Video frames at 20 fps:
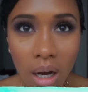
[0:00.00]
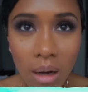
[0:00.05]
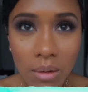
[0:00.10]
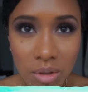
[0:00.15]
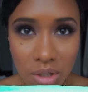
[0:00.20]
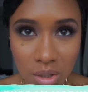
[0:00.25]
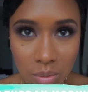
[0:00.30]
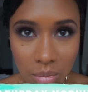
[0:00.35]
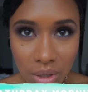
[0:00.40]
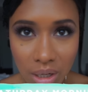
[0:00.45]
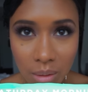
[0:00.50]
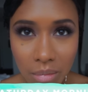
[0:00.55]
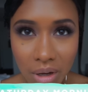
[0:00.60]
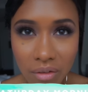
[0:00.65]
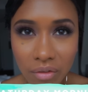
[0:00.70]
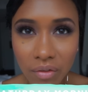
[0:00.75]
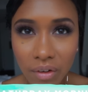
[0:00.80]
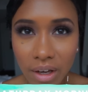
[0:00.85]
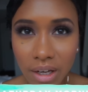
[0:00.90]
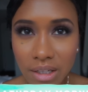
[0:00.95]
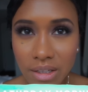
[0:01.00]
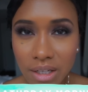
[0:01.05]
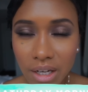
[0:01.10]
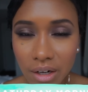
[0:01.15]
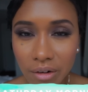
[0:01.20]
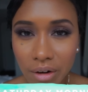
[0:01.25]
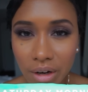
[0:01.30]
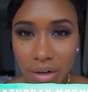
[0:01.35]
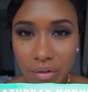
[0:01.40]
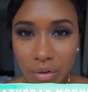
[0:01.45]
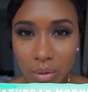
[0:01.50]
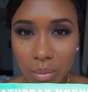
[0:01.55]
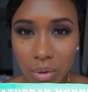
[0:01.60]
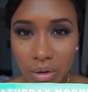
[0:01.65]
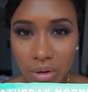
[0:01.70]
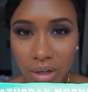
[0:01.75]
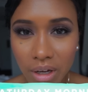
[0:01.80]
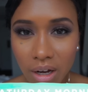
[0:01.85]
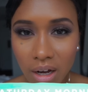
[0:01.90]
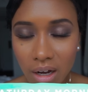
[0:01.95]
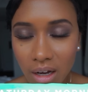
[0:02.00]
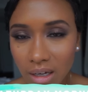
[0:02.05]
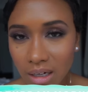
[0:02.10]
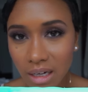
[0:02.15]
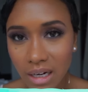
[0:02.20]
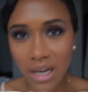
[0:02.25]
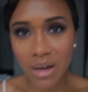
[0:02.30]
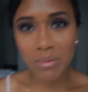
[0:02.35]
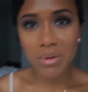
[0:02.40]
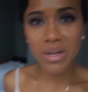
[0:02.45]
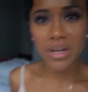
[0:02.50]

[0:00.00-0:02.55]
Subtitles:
I'm just beating my face, getting ready for BeautyCon, and I'm